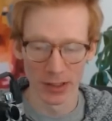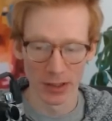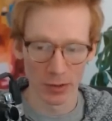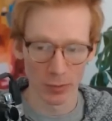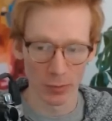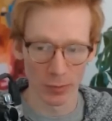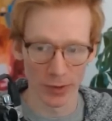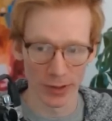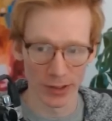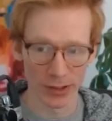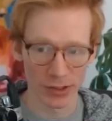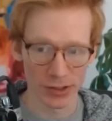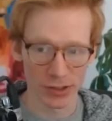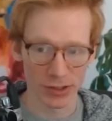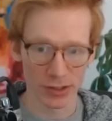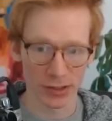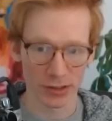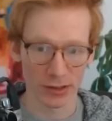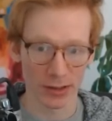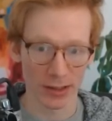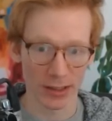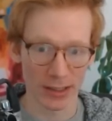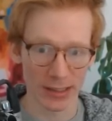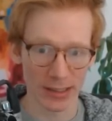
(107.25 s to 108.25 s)
which
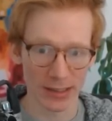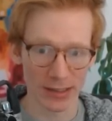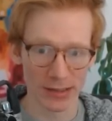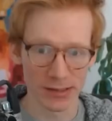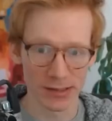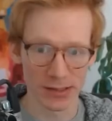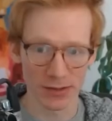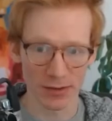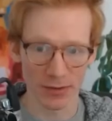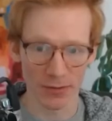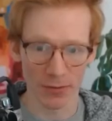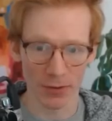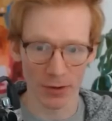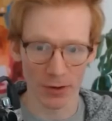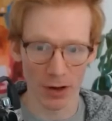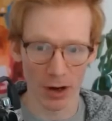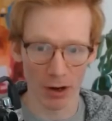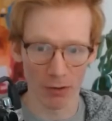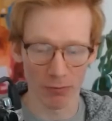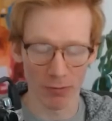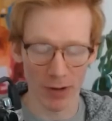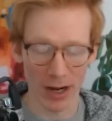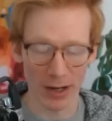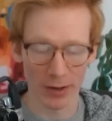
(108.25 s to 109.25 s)
is
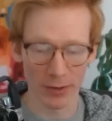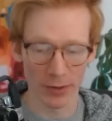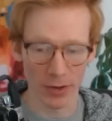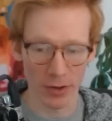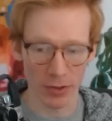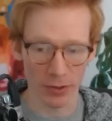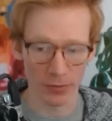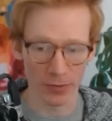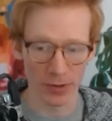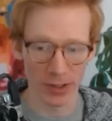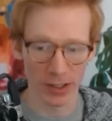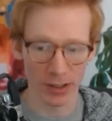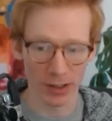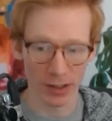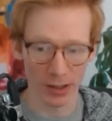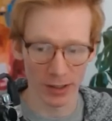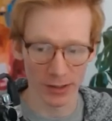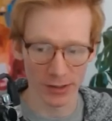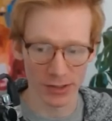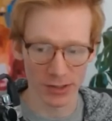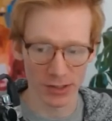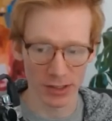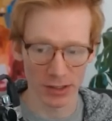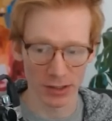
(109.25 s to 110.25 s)
around 3
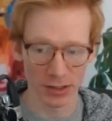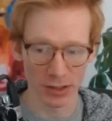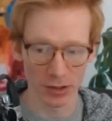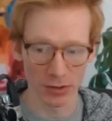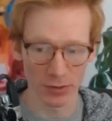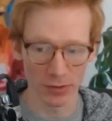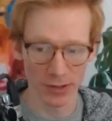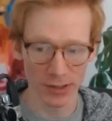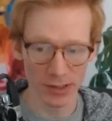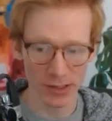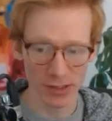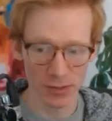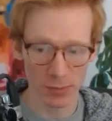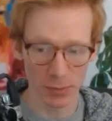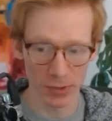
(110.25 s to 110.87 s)
cost units,